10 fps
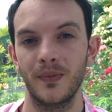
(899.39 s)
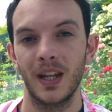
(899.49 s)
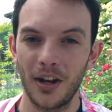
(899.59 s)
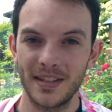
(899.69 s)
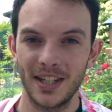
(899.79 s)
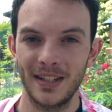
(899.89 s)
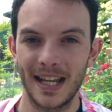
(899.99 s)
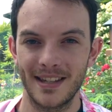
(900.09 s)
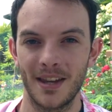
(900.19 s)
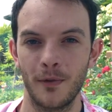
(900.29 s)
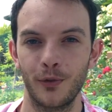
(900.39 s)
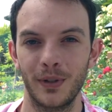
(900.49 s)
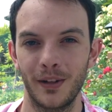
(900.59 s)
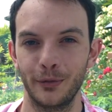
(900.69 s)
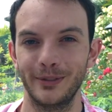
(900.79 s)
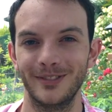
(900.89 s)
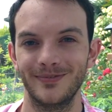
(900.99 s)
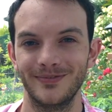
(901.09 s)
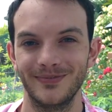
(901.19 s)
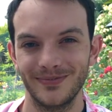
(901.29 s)
And I'll see you next time for another
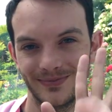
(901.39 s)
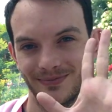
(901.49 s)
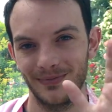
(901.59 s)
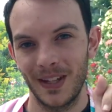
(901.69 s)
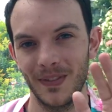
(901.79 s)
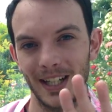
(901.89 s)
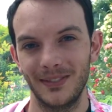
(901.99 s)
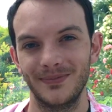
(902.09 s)
one. Bye